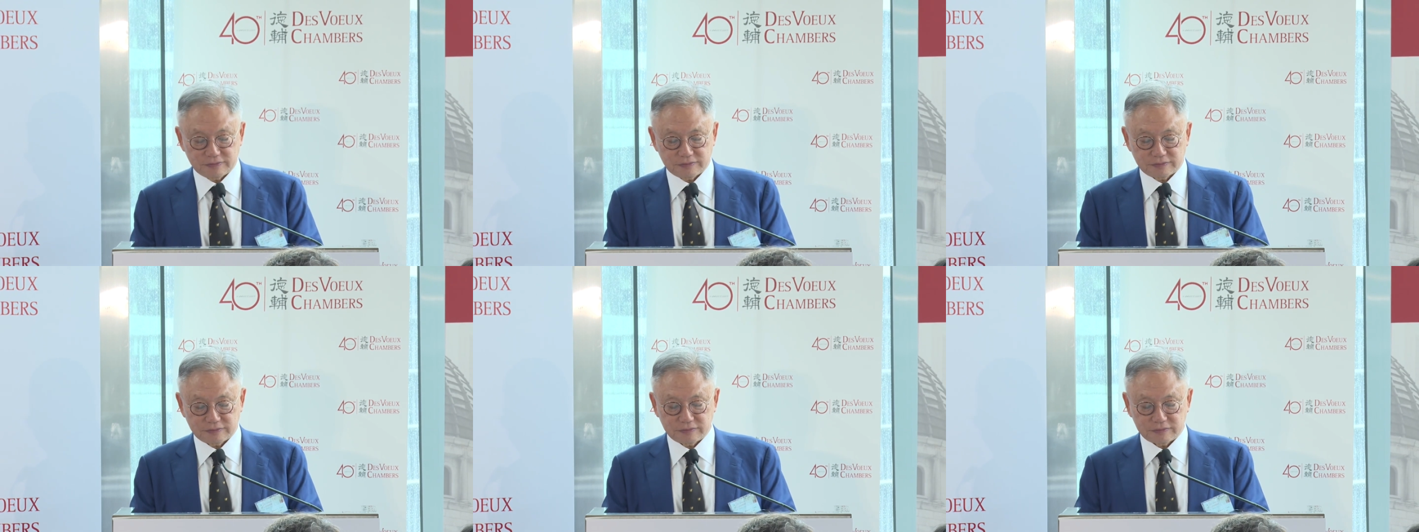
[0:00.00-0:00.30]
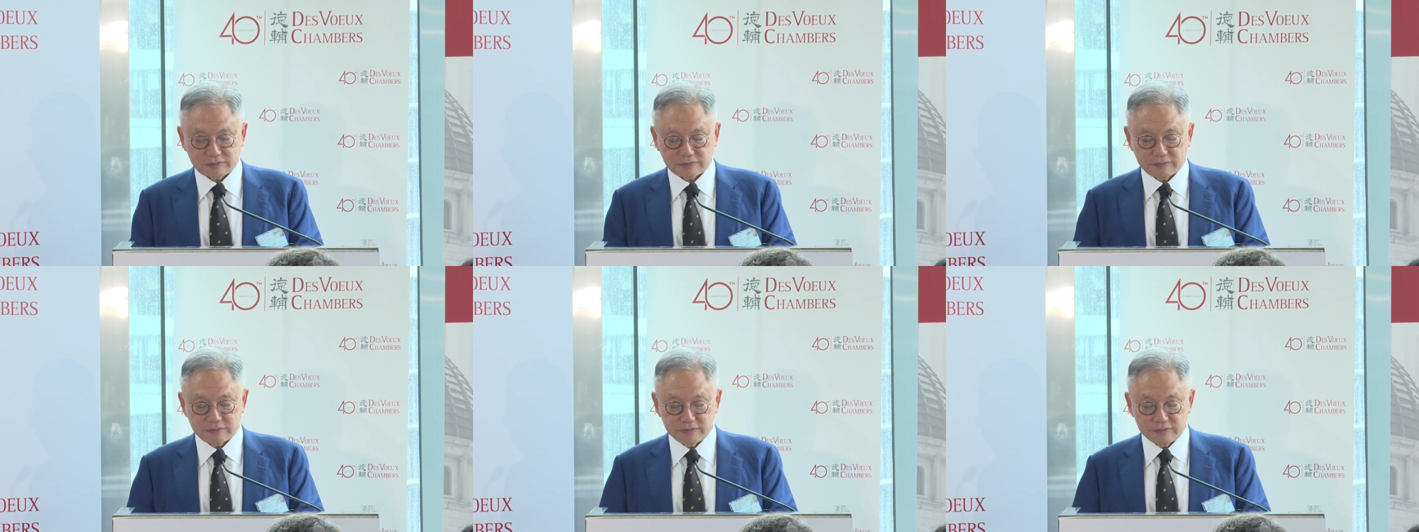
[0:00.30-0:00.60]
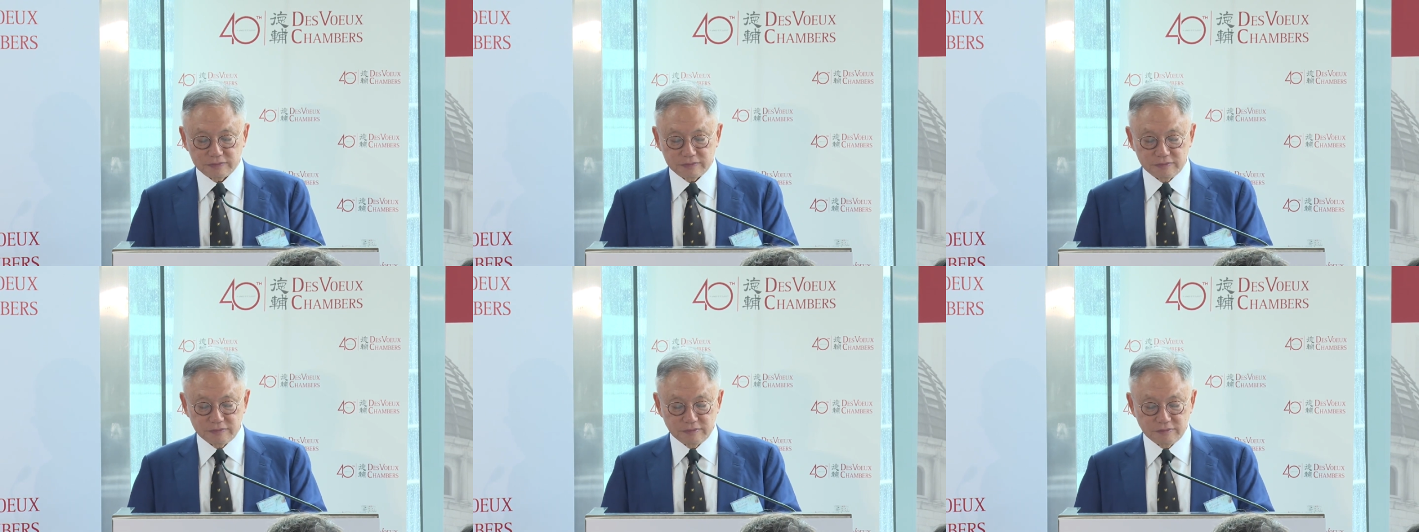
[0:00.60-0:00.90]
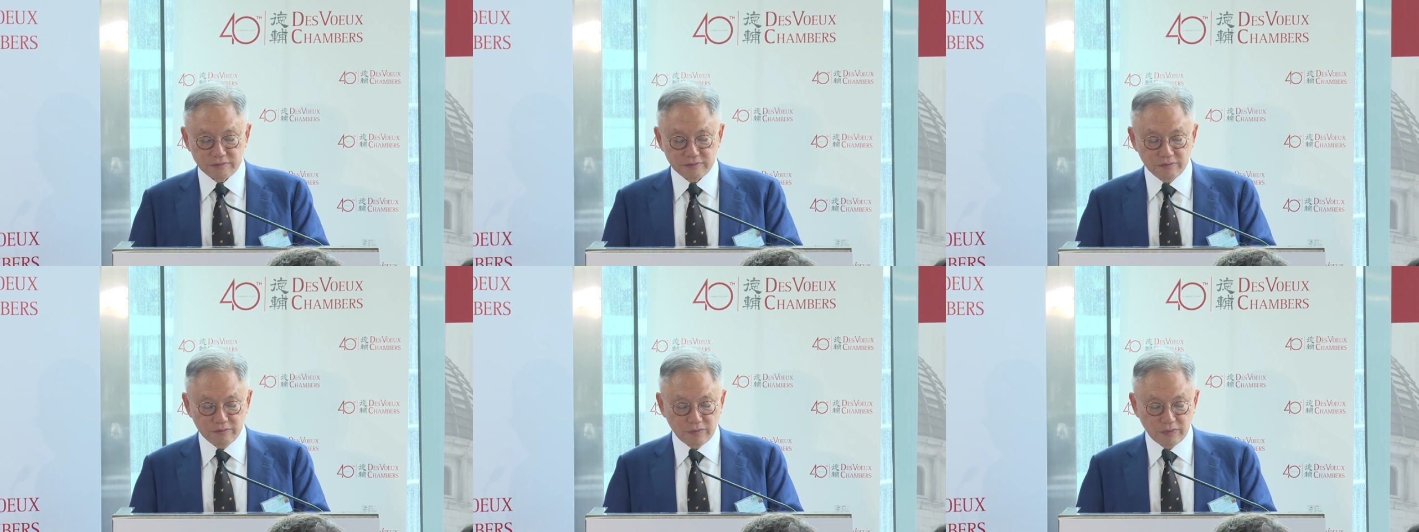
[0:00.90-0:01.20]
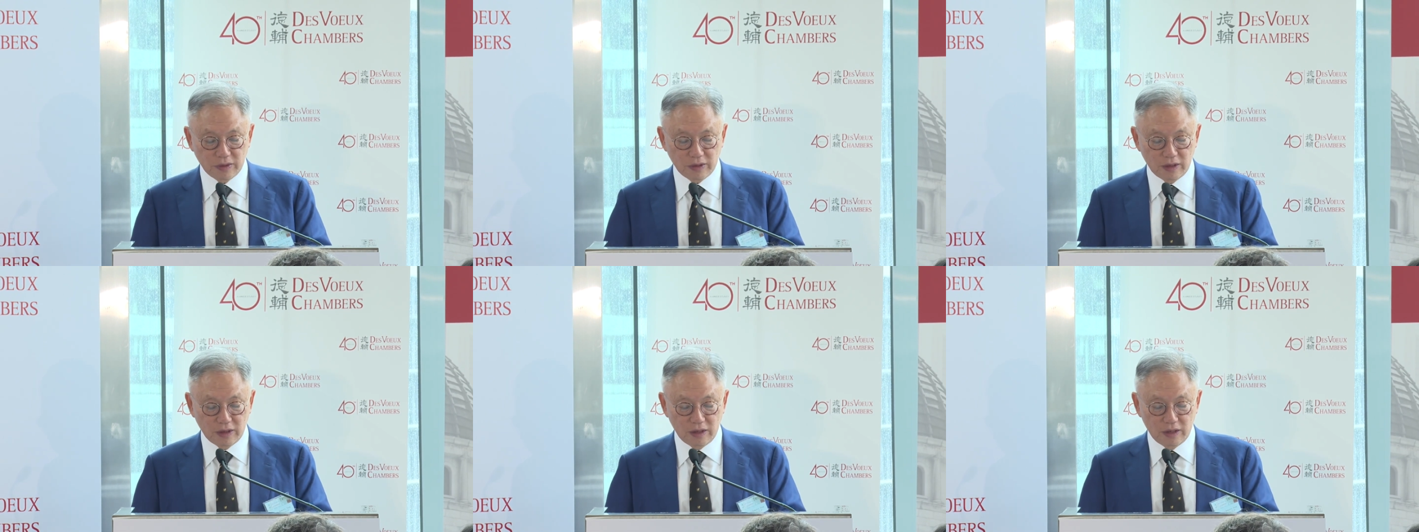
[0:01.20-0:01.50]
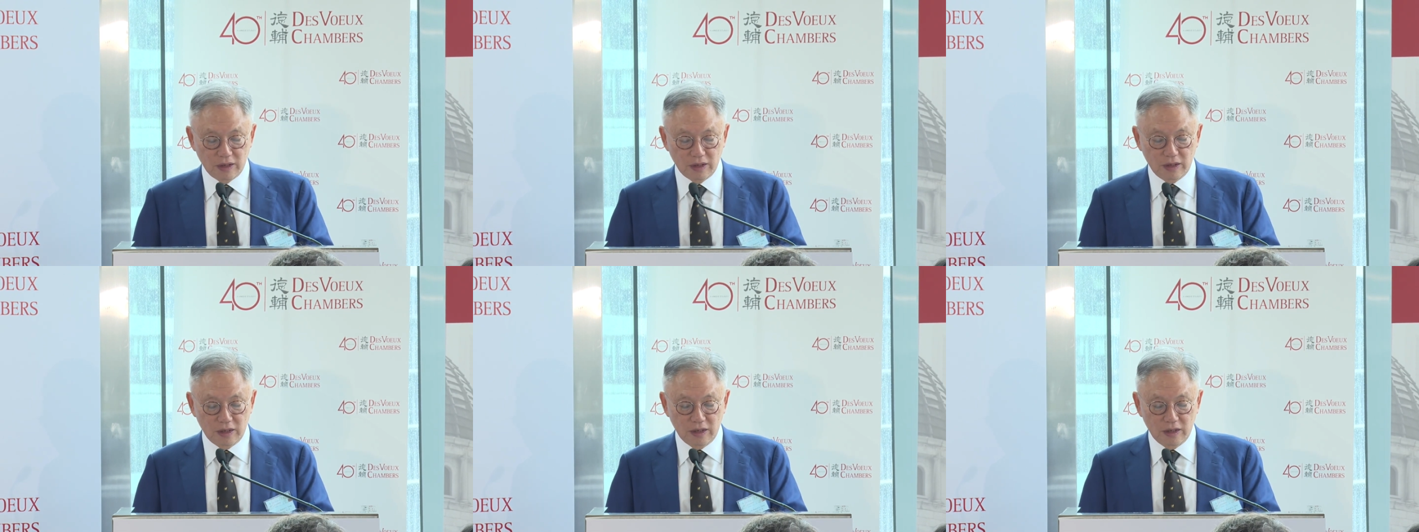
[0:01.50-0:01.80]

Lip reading: (silence)